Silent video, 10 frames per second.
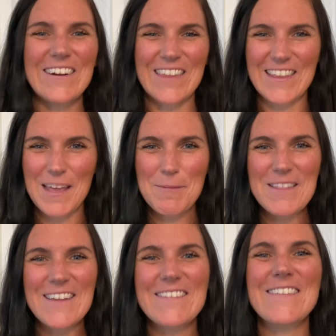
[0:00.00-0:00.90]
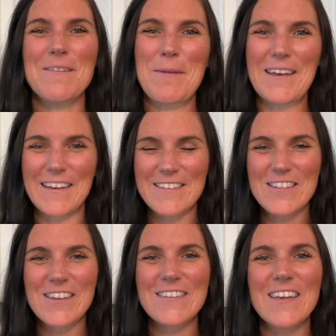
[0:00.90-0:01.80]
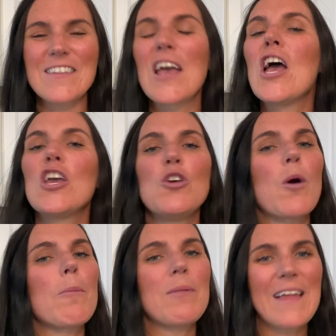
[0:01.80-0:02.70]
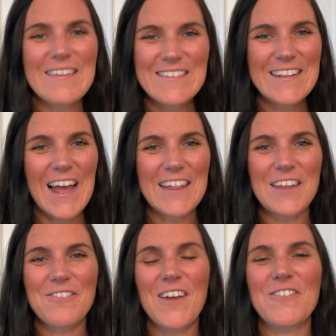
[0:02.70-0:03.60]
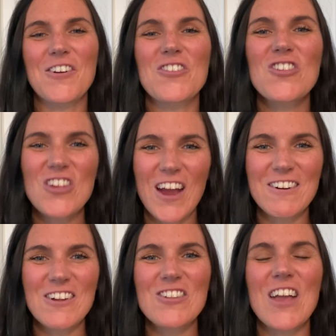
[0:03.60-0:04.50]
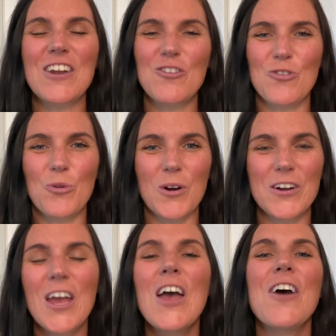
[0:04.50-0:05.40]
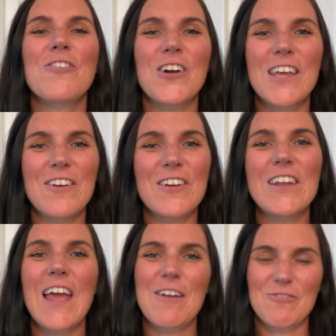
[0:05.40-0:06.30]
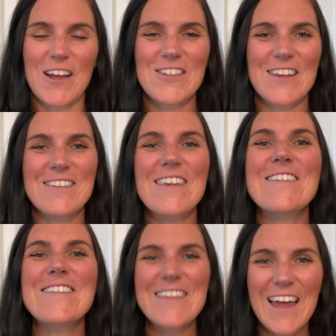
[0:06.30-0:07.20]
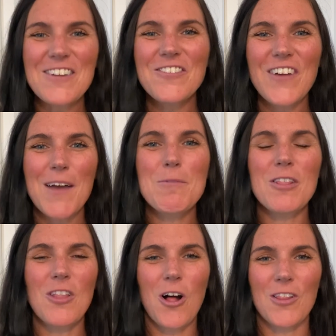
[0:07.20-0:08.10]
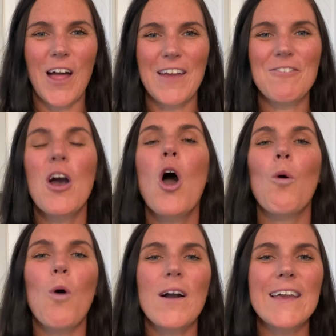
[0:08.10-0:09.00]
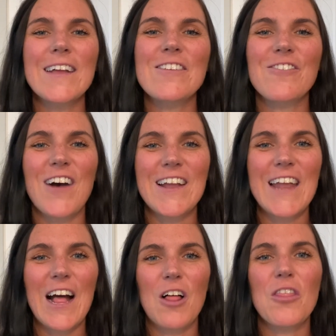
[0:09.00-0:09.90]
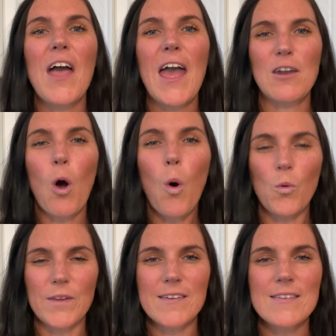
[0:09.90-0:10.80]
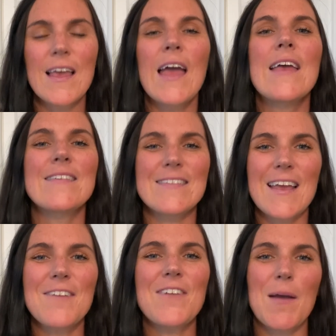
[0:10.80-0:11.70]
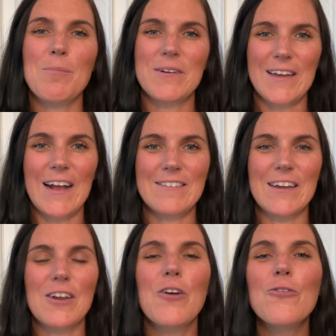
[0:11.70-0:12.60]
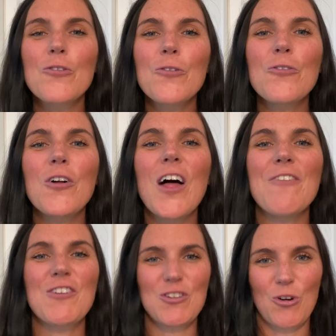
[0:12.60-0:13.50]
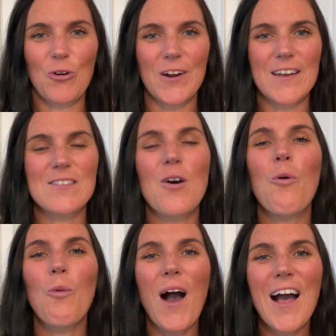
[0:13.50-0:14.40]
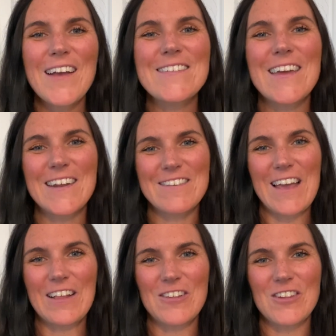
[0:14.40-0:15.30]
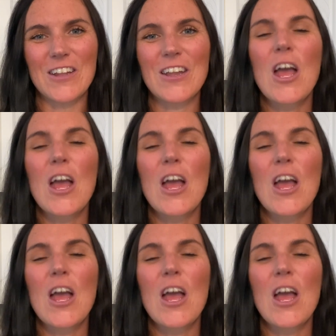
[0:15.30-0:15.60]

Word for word: in the name of Jesus and because of Jesus, you are blessed and highly favored, cherished and adored, forgiven and righteous, satisfied with long life, walking in divine health and wholeness, safe and protected, fruitful and victorious, wise and intelligent,